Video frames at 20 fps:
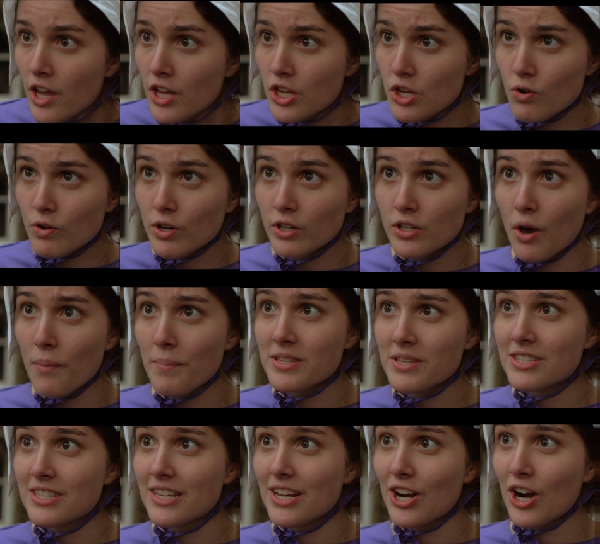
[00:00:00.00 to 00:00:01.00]
You could almost
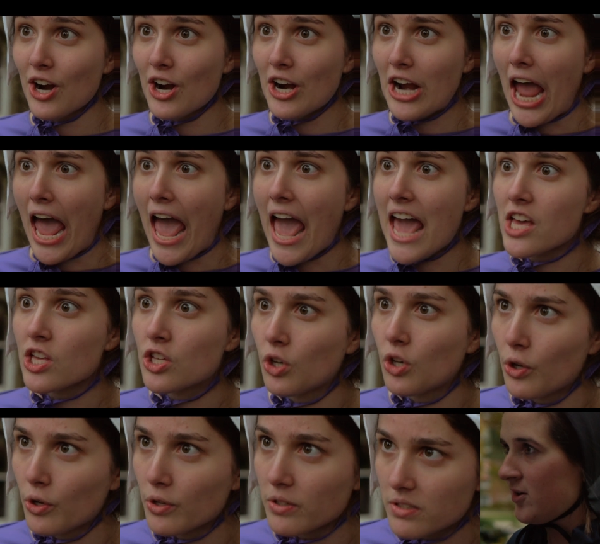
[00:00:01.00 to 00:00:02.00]
see her
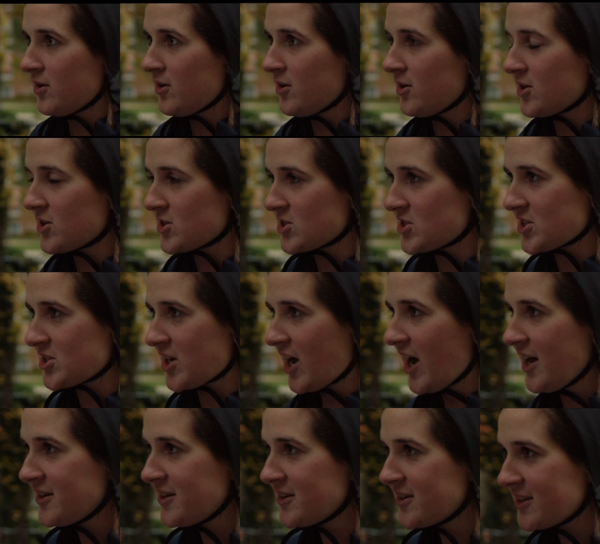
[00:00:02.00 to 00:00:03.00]
ankles. Oh,
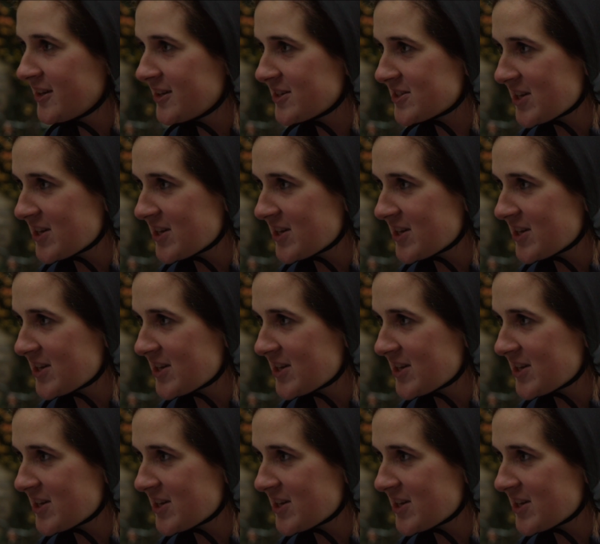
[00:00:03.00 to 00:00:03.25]
scandalous,